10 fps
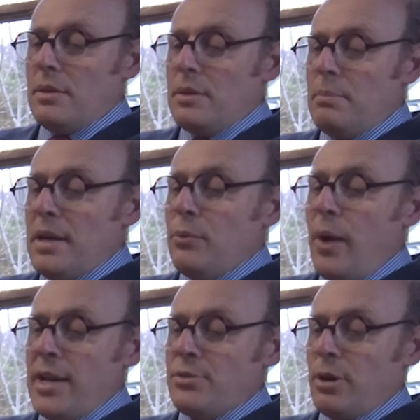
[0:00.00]
The big
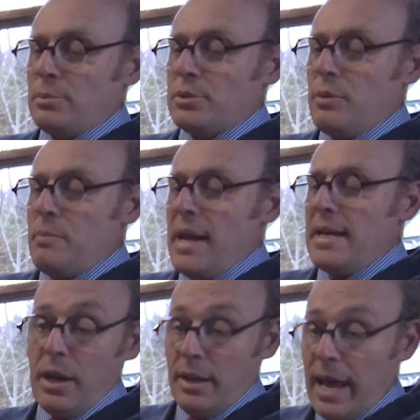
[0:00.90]
raindrops were
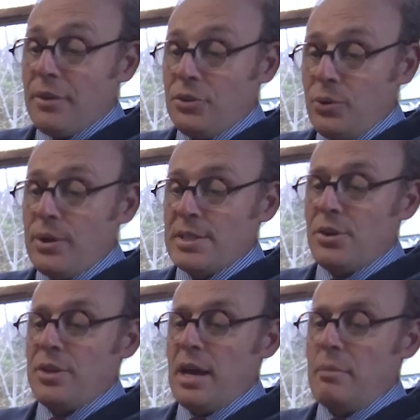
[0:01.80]
making a loud noise
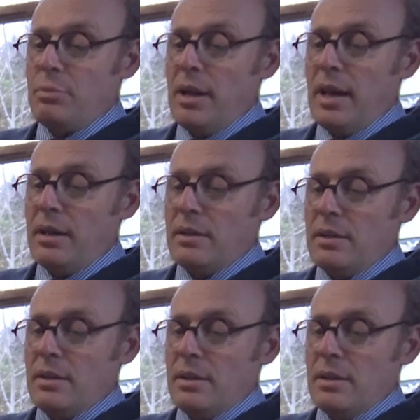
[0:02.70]
on the umbrella.
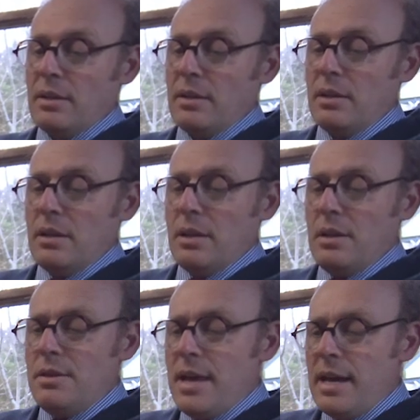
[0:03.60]

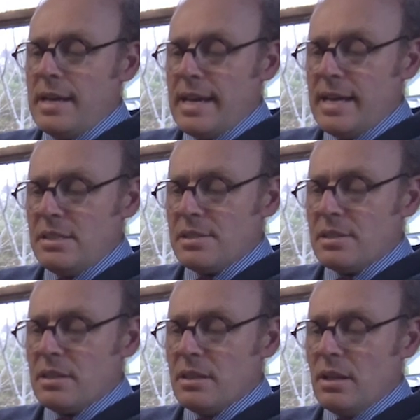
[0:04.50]
"There he is.
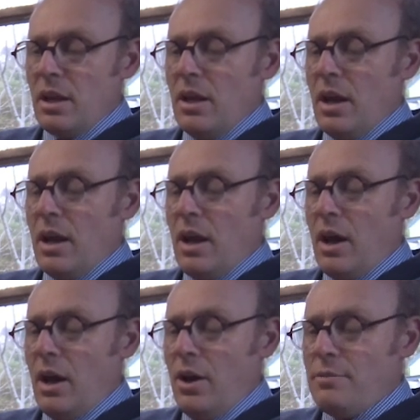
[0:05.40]

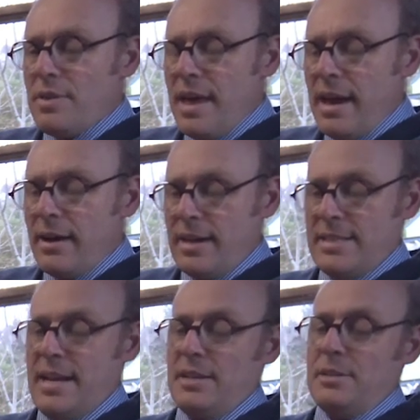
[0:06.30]
Over there," I
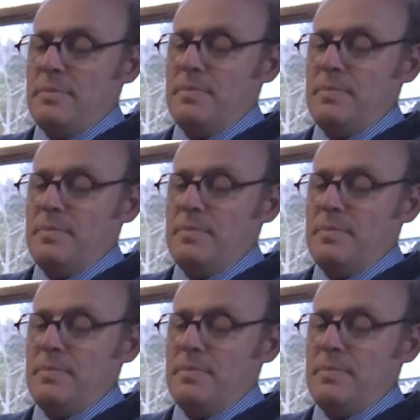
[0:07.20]
said.